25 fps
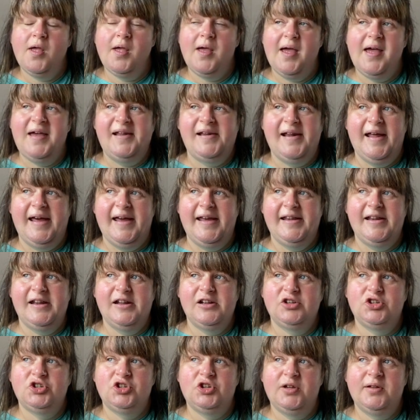an
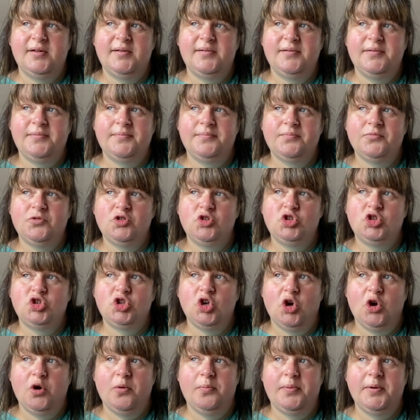Irish
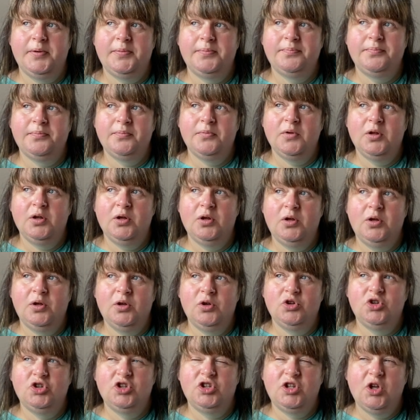shop.
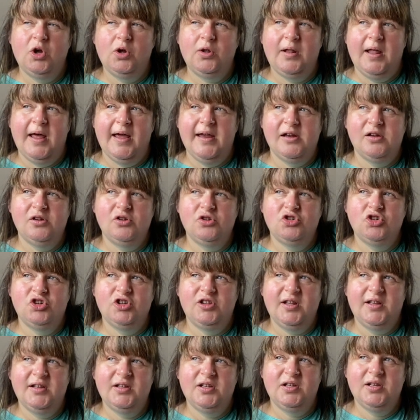She's online. She
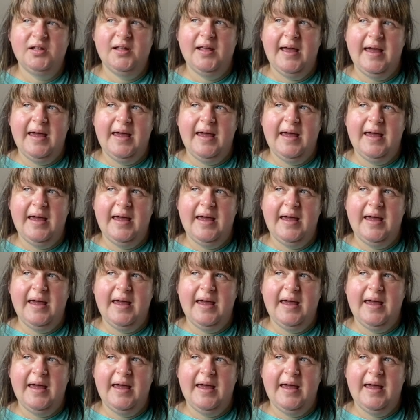does